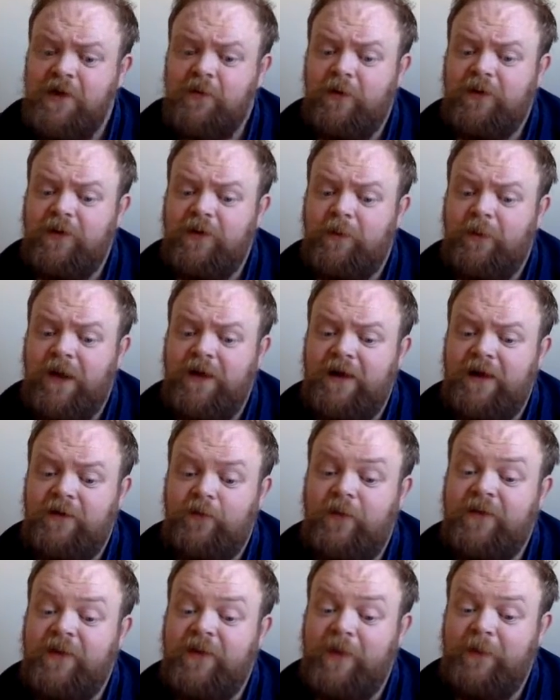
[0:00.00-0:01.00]
when
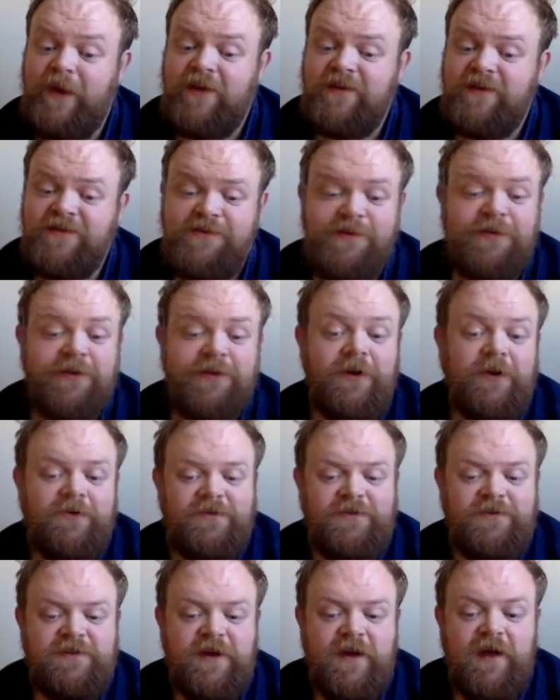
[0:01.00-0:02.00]
they passed too
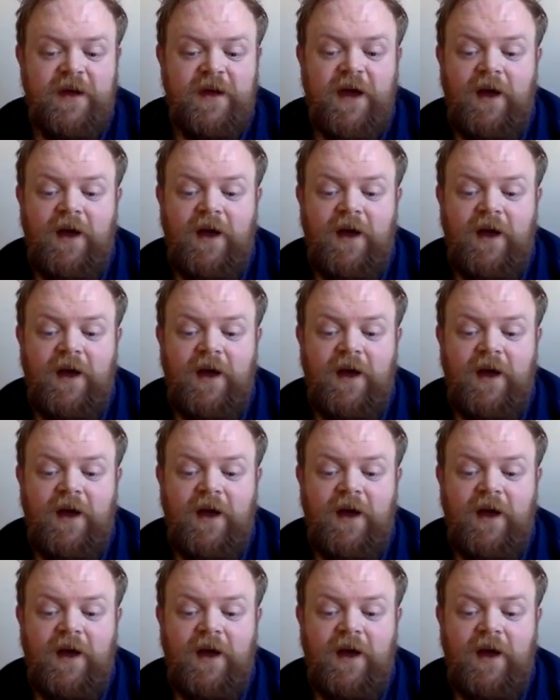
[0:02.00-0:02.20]
close,